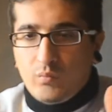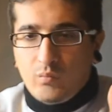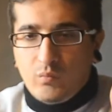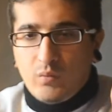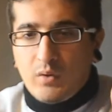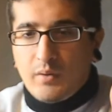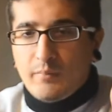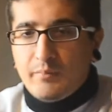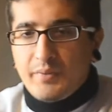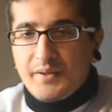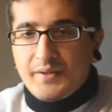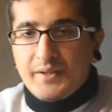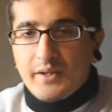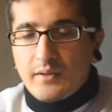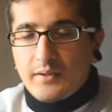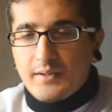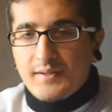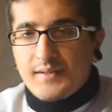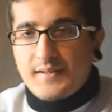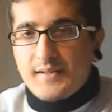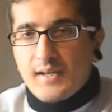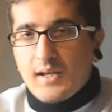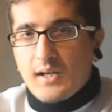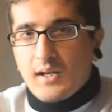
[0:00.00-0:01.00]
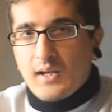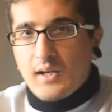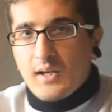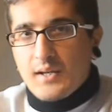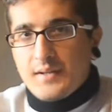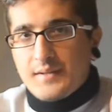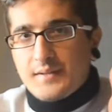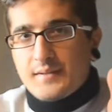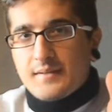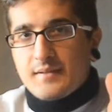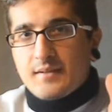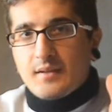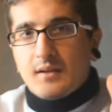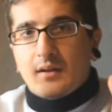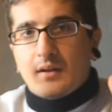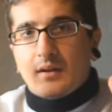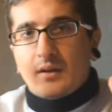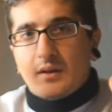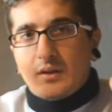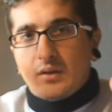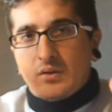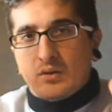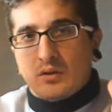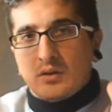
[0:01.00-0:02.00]
What I'm basically saying is
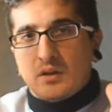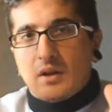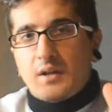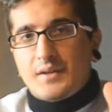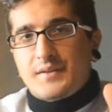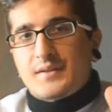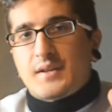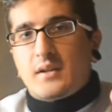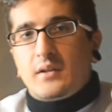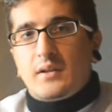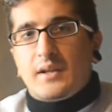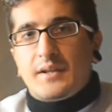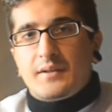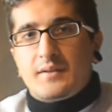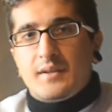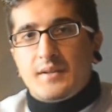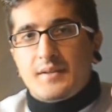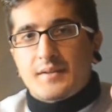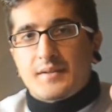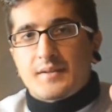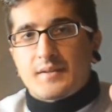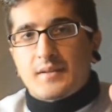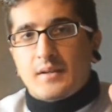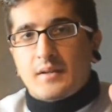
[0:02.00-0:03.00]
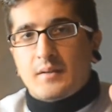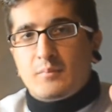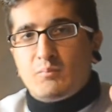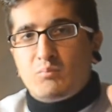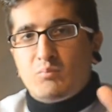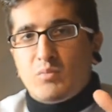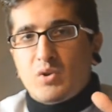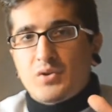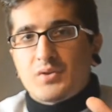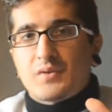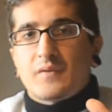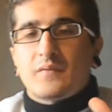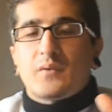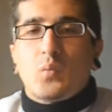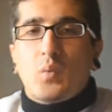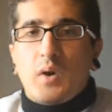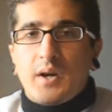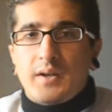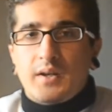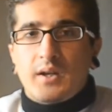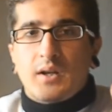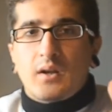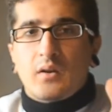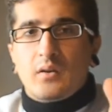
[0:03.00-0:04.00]
your lines are like this, and most of the
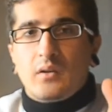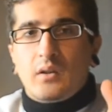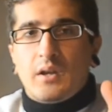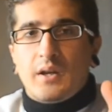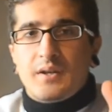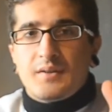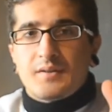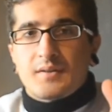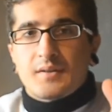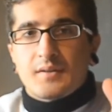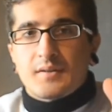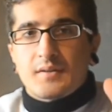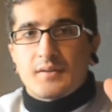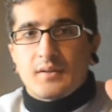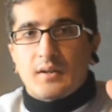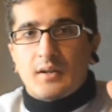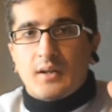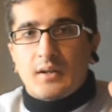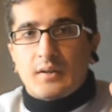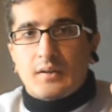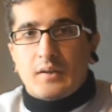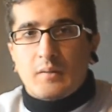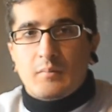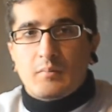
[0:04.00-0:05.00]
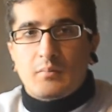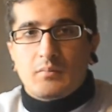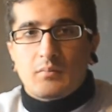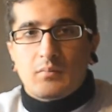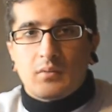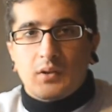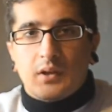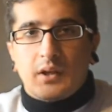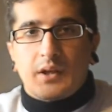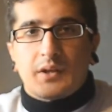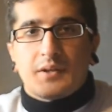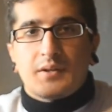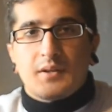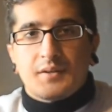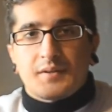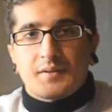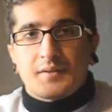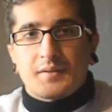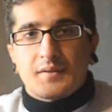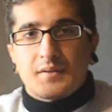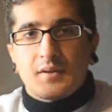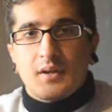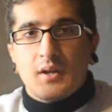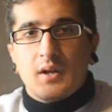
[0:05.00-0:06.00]
wide-angle lenses get them like
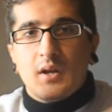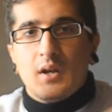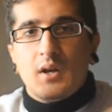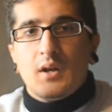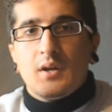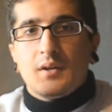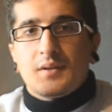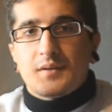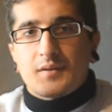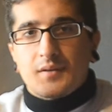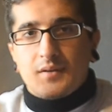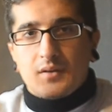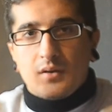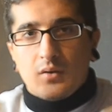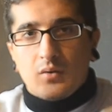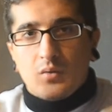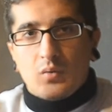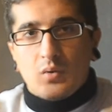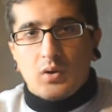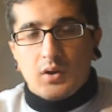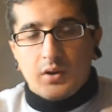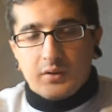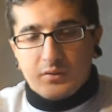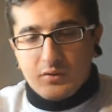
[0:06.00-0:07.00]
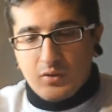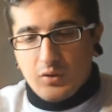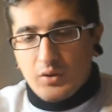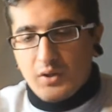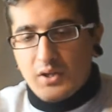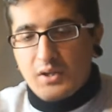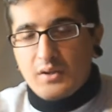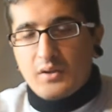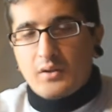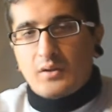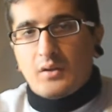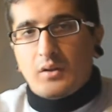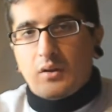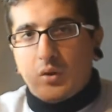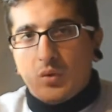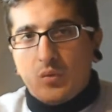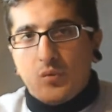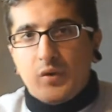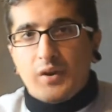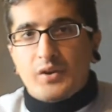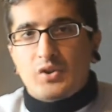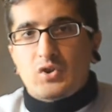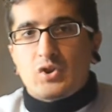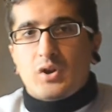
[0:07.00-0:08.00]
this. So Tokina did a
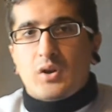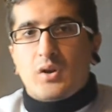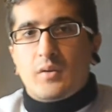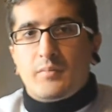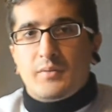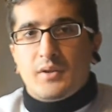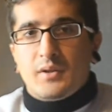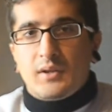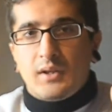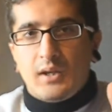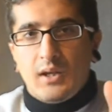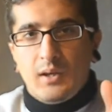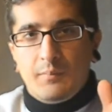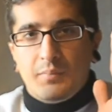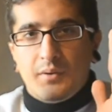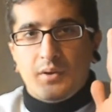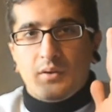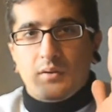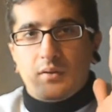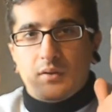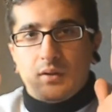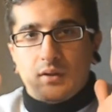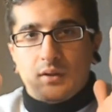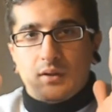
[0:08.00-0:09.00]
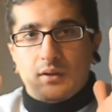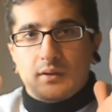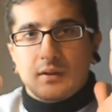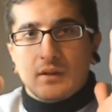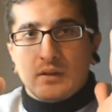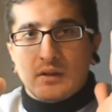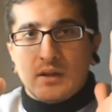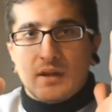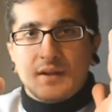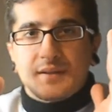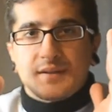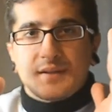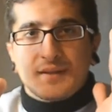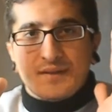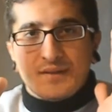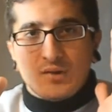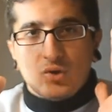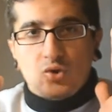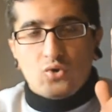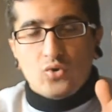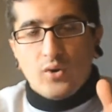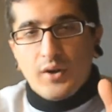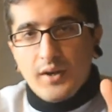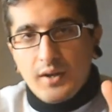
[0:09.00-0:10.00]
great job in keeping the lines as
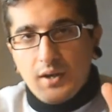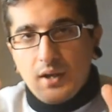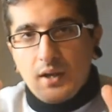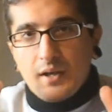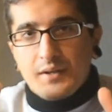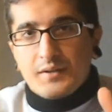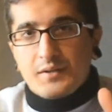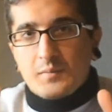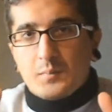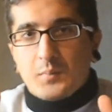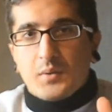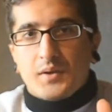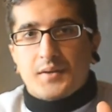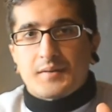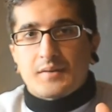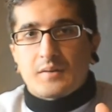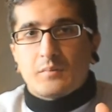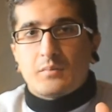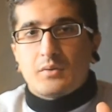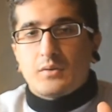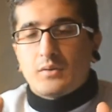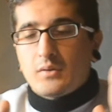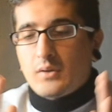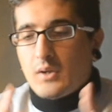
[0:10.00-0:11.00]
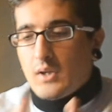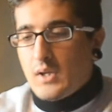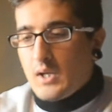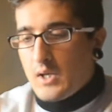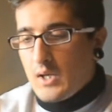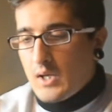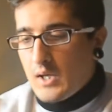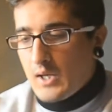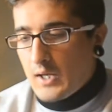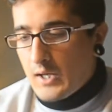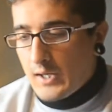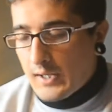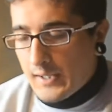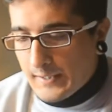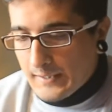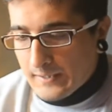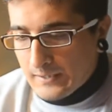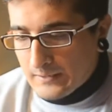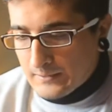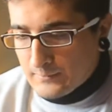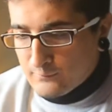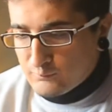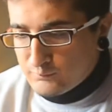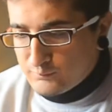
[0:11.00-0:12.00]
straight as possible.
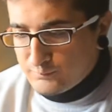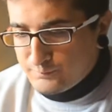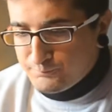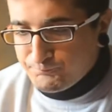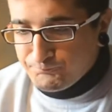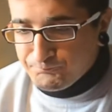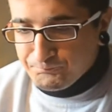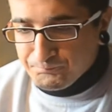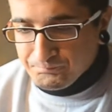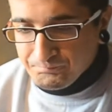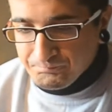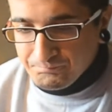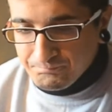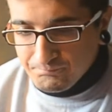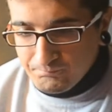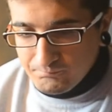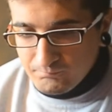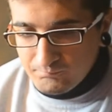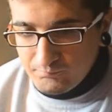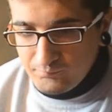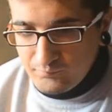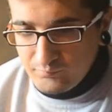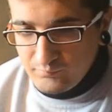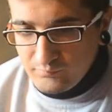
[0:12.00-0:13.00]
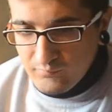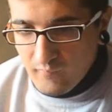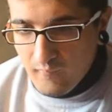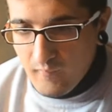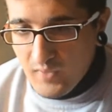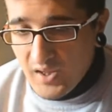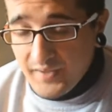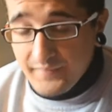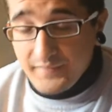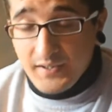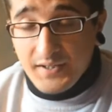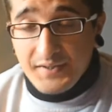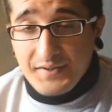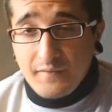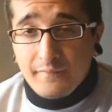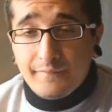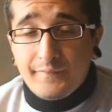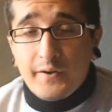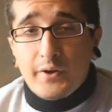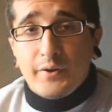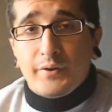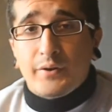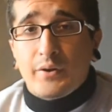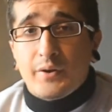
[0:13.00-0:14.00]
That's a
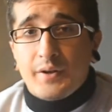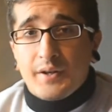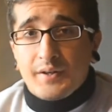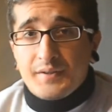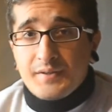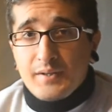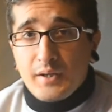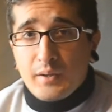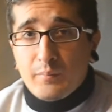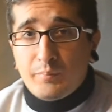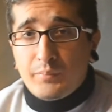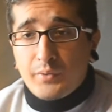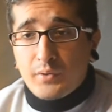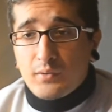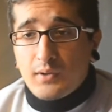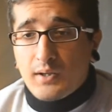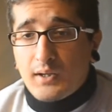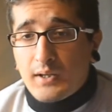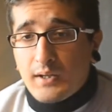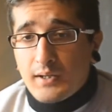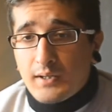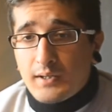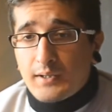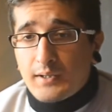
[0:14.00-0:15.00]
very good example.